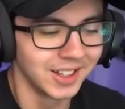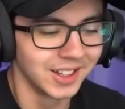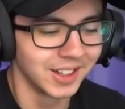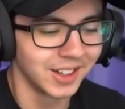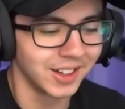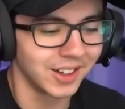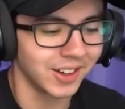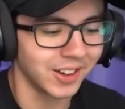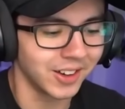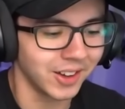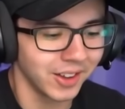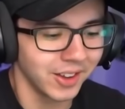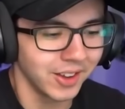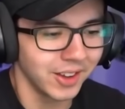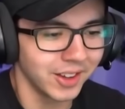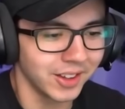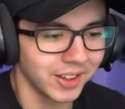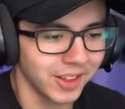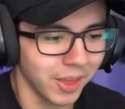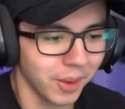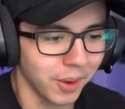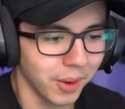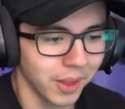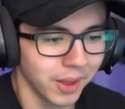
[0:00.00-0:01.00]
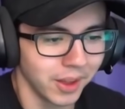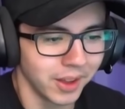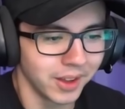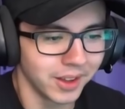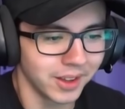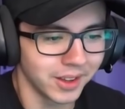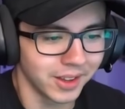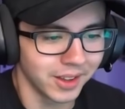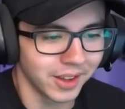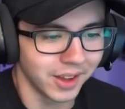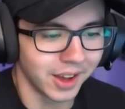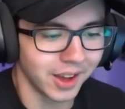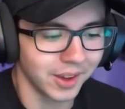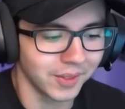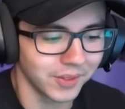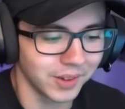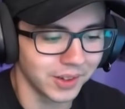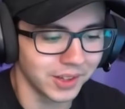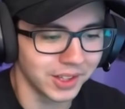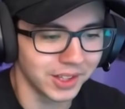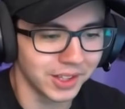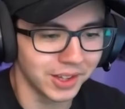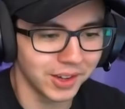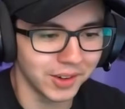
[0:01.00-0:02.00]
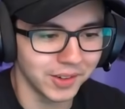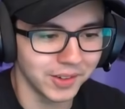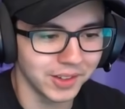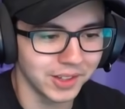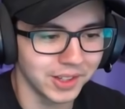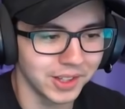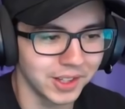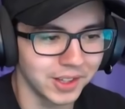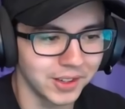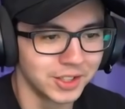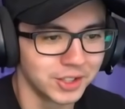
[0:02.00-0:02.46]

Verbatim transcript: Uh, uh, uh, I'm really low, really low.